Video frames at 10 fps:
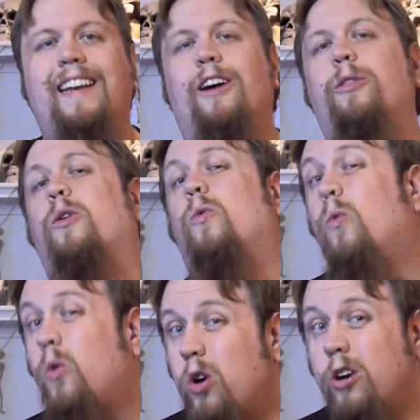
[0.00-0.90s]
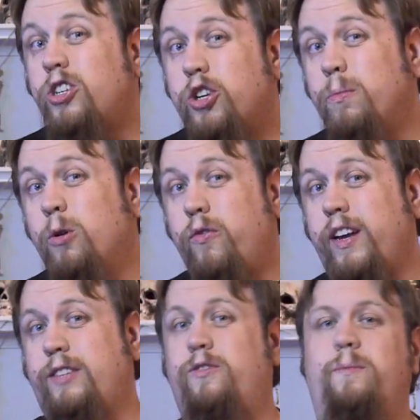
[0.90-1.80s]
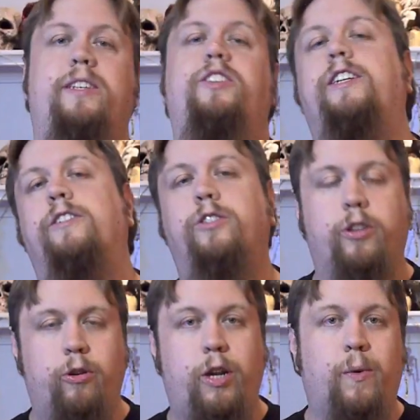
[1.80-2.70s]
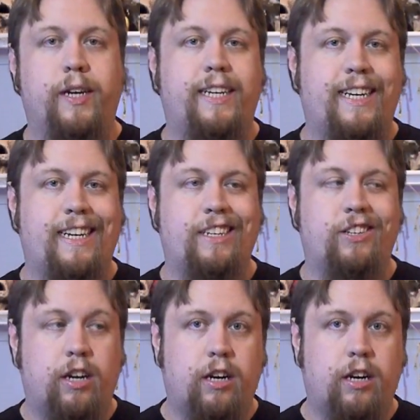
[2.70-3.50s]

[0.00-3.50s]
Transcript: Now, the worst movies from this year's 31 days